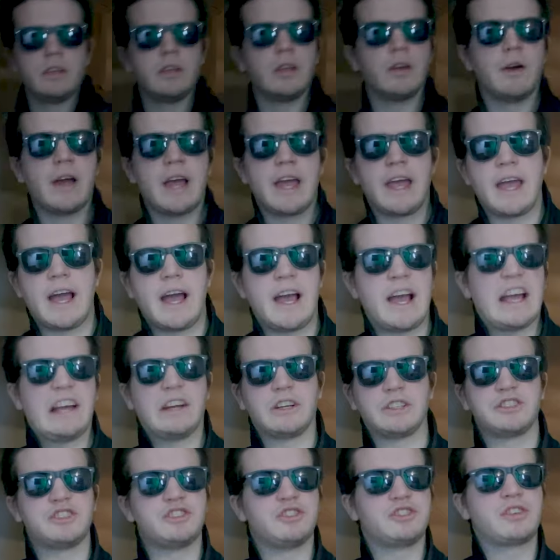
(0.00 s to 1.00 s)
Yo, hey, I
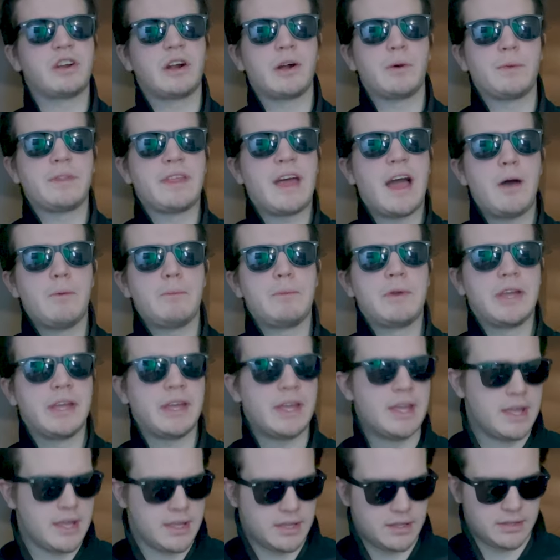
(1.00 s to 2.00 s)
heard you start without me.
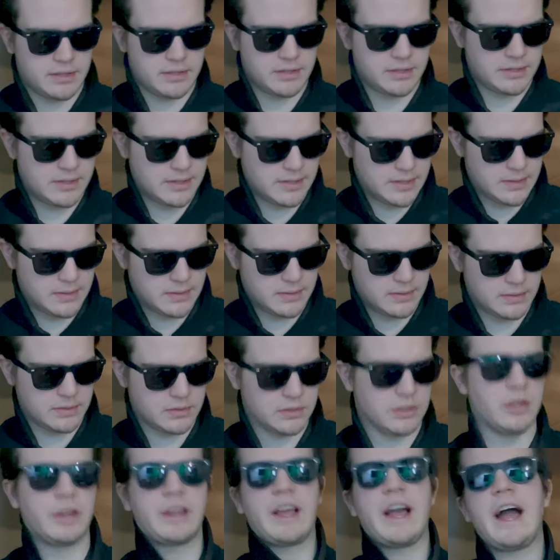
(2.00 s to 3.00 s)
Uh,
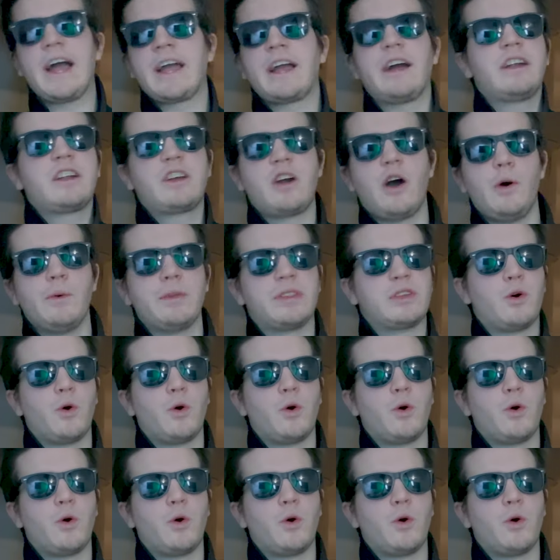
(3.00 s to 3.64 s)
look, I got a call with